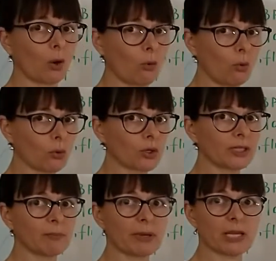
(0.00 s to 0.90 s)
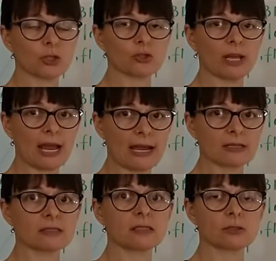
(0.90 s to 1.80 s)
or the patient
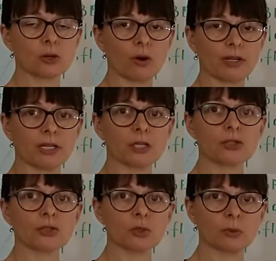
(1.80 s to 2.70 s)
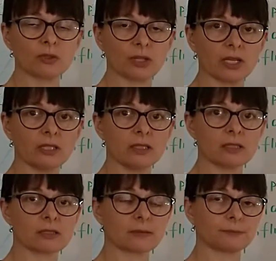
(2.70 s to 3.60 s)
has these chronic issues with their
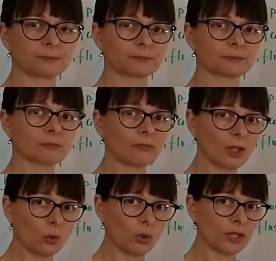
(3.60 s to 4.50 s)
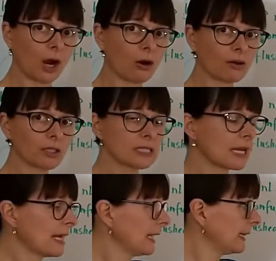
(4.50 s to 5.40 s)
kidneys or the heart,
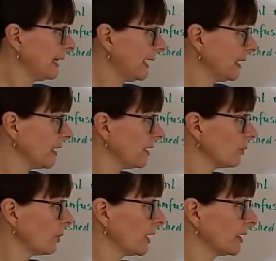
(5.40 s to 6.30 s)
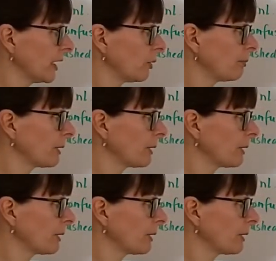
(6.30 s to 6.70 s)
then we, they'll